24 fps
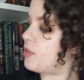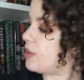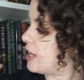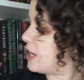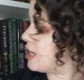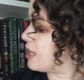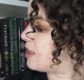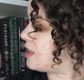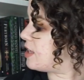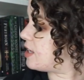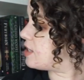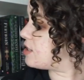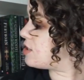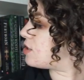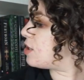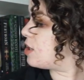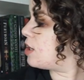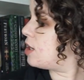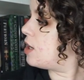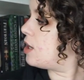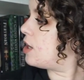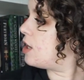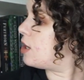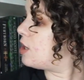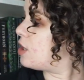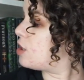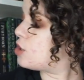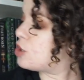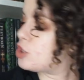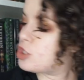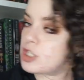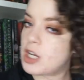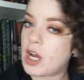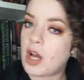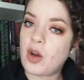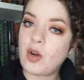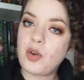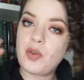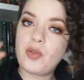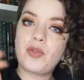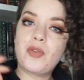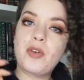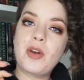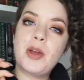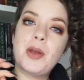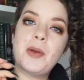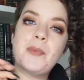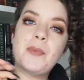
like this shelf